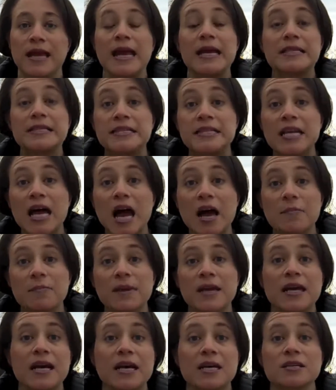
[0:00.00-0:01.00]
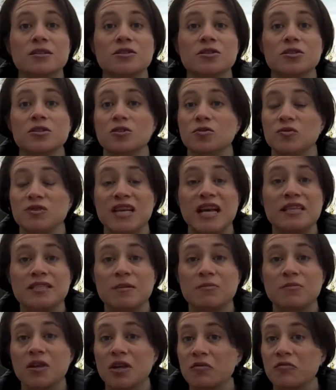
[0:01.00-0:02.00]
It's not because you said
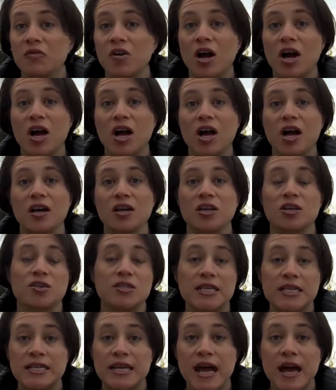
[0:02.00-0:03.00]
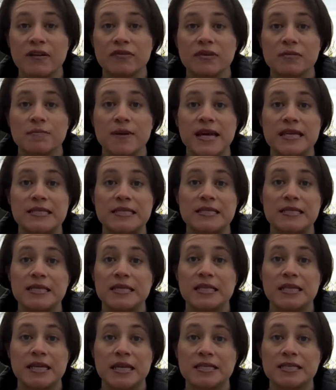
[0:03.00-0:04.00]
something wrong, you didn't have the best
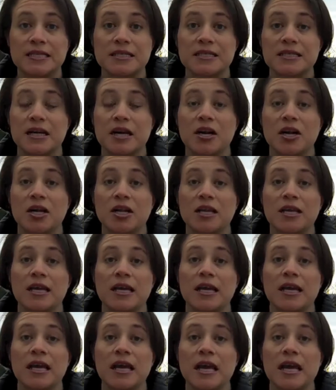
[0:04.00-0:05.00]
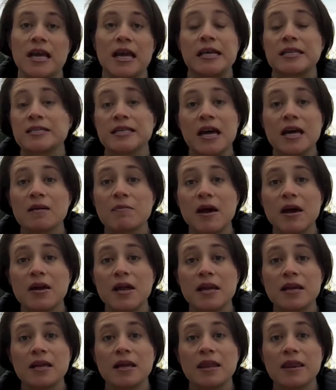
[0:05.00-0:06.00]
deal necessarily. It's not about
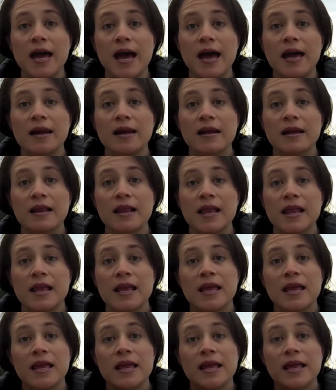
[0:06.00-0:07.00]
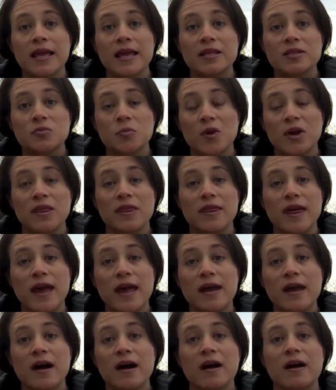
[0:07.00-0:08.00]
any of that. It's where
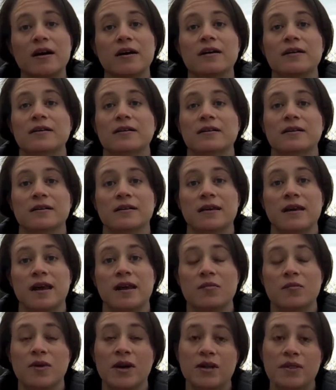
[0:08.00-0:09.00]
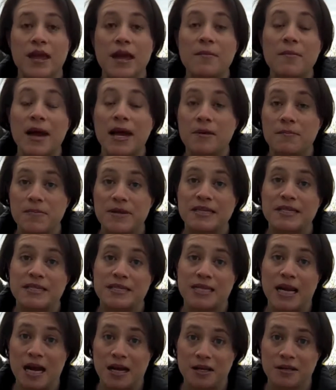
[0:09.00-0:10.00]
they are and where they might be
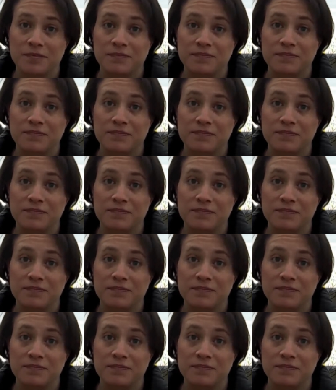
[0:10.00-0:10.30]
stuck.